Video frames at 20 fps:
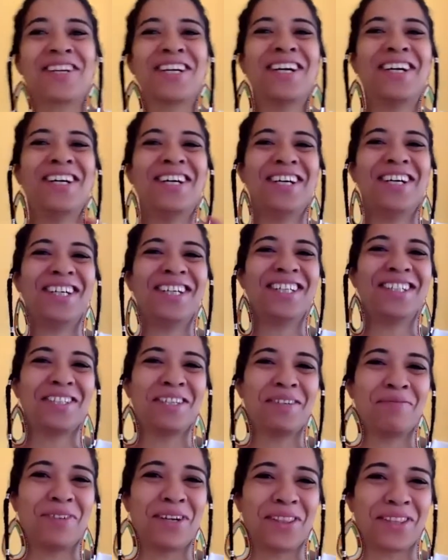we're all
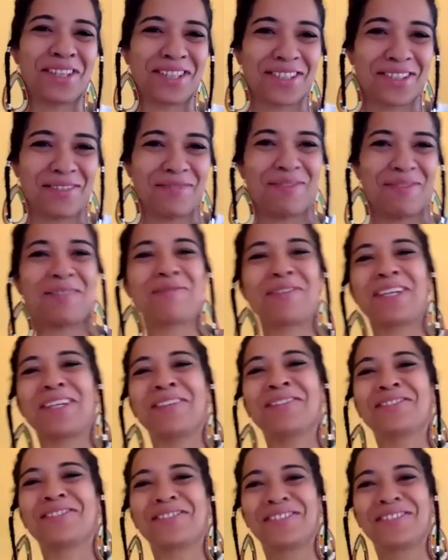a mother, so maybe